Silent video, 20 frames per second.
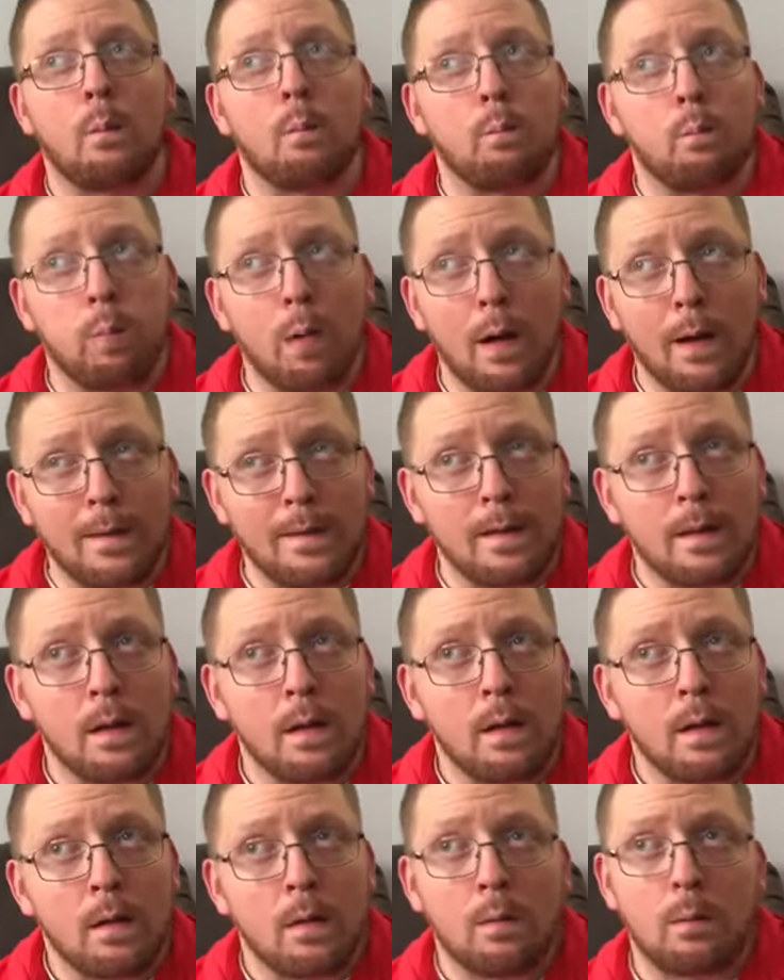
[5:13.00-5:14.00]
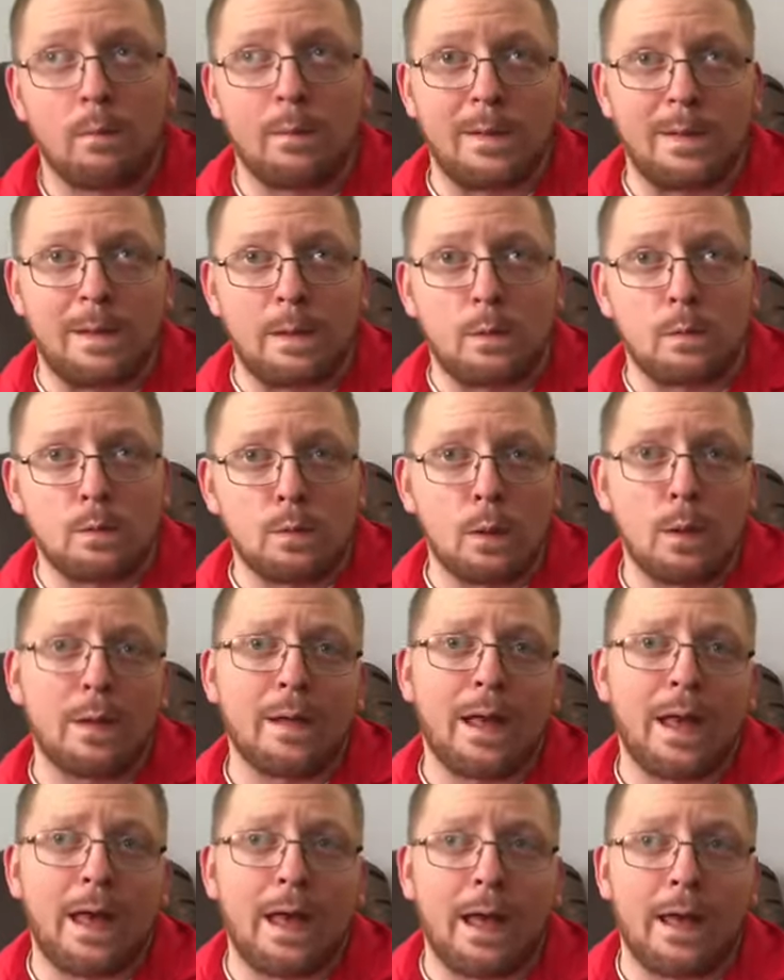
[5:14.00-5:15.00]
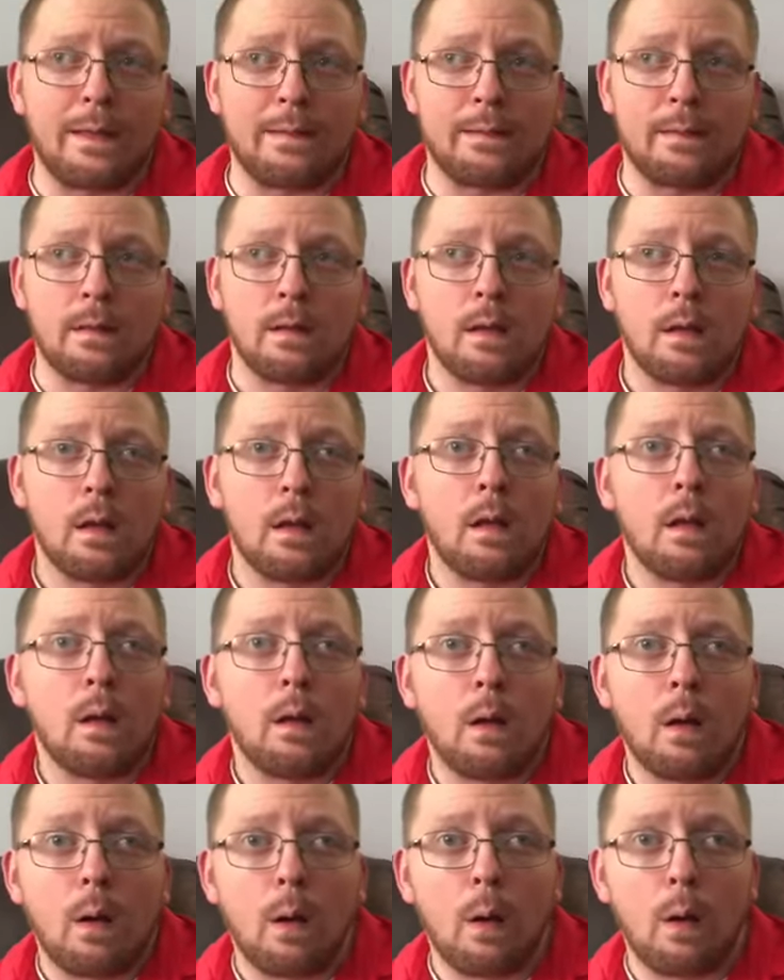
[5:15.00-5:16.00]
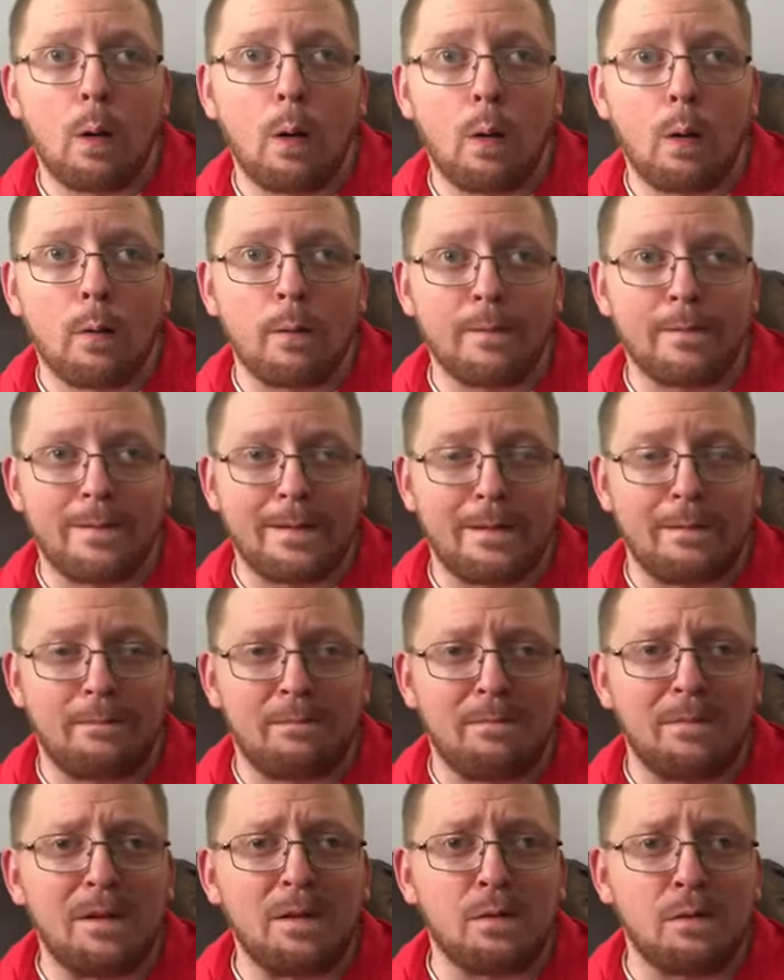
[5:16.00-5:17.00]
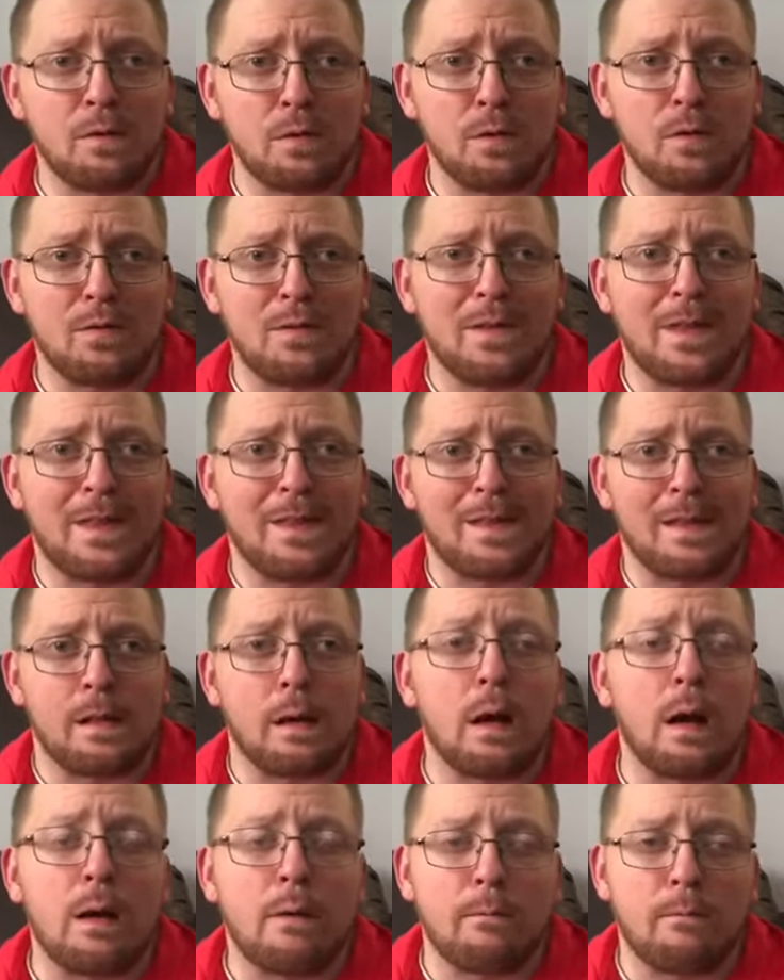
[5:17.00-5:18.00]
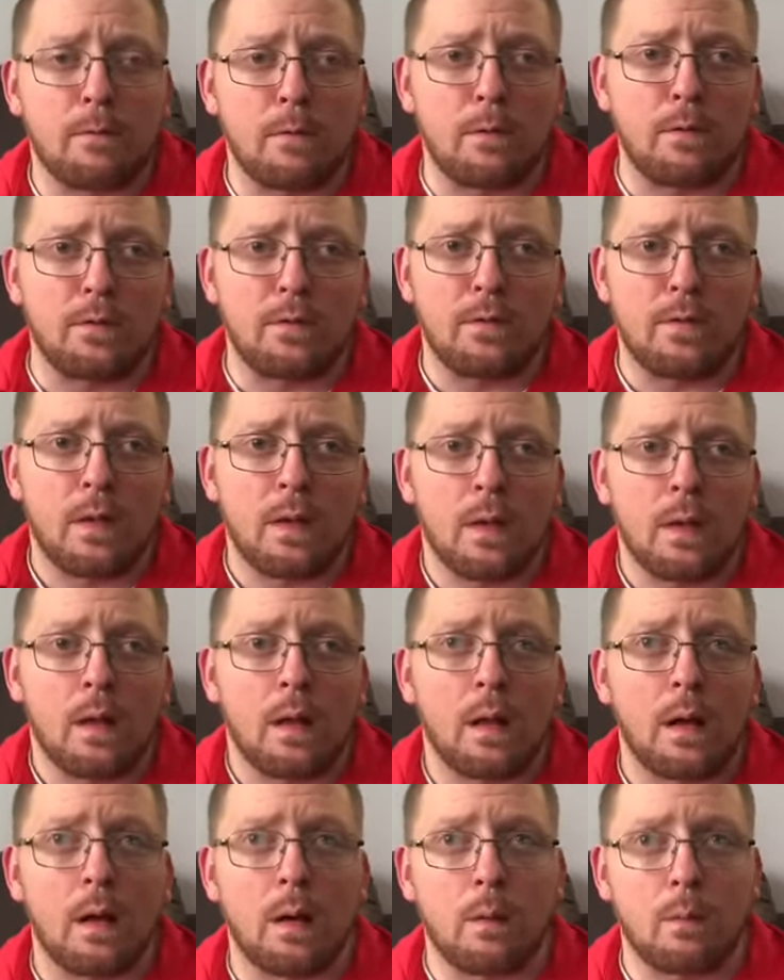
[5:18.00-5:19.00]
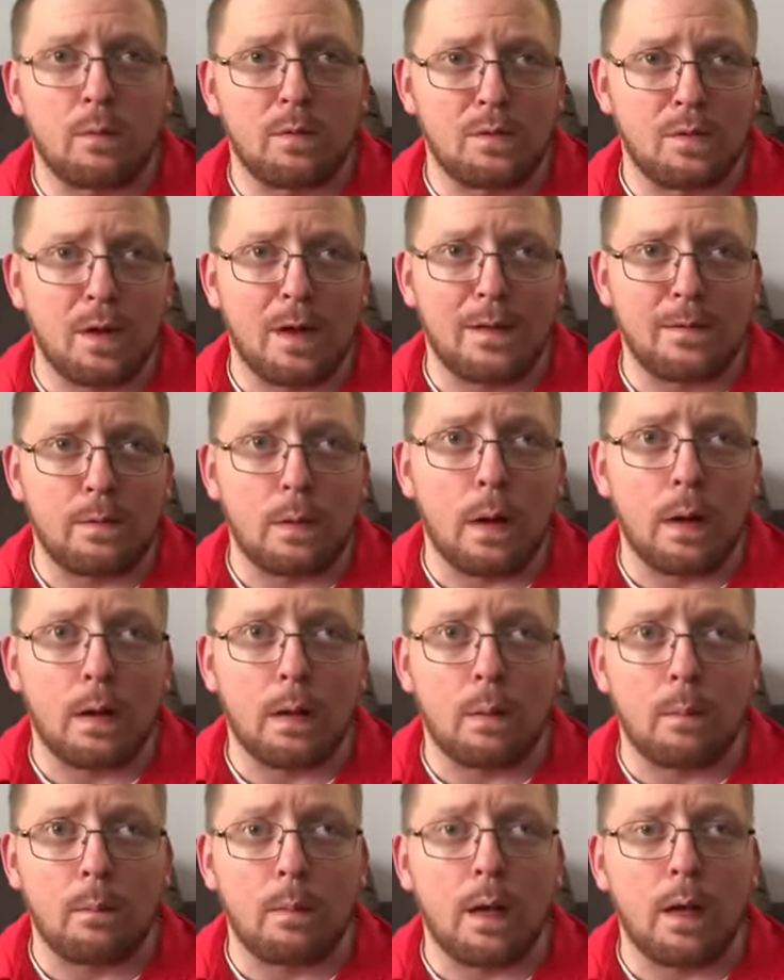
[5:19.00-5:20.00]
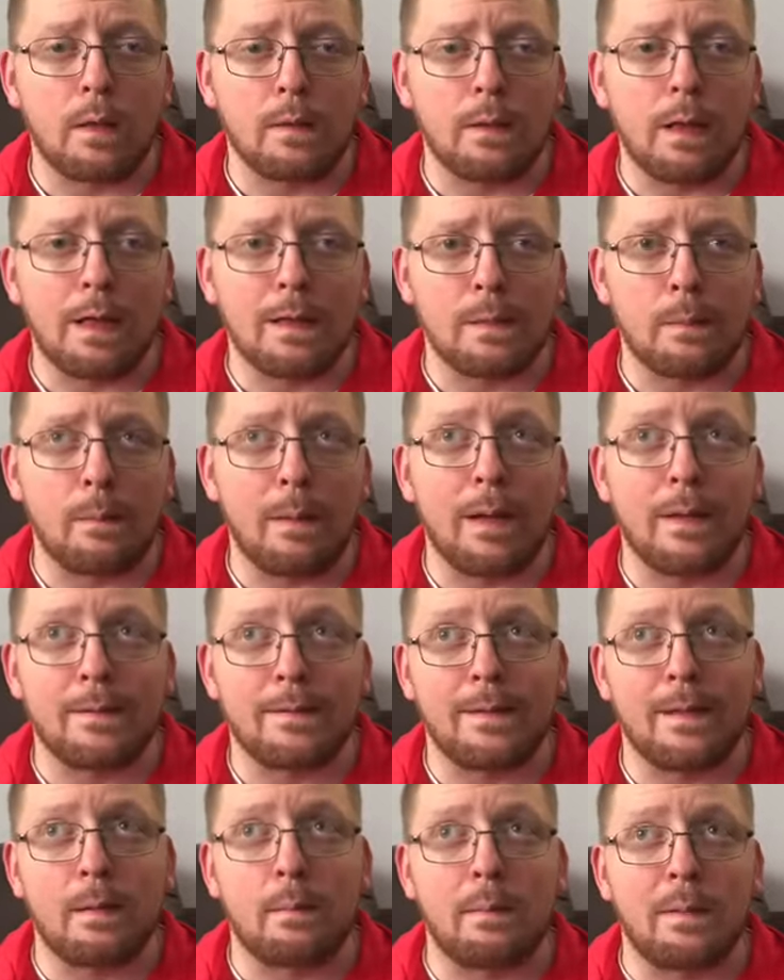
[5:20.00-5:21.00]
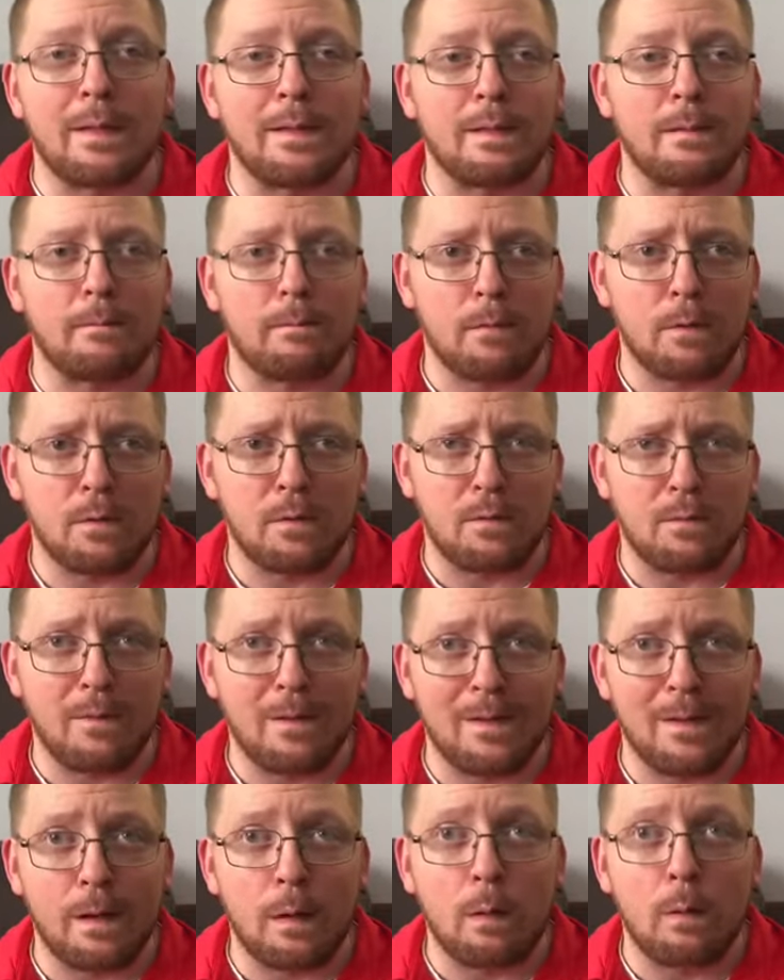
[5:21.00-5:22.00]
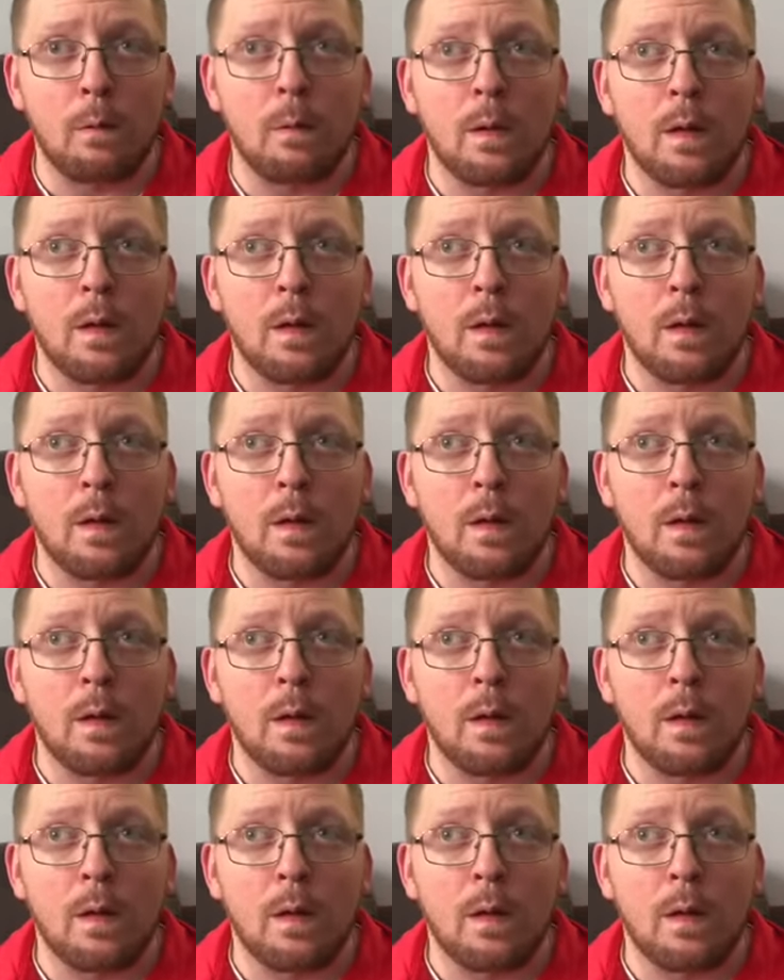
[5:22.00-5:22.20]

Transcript: But when you look at all the features that it offers, which I talk a lot about them in the first video,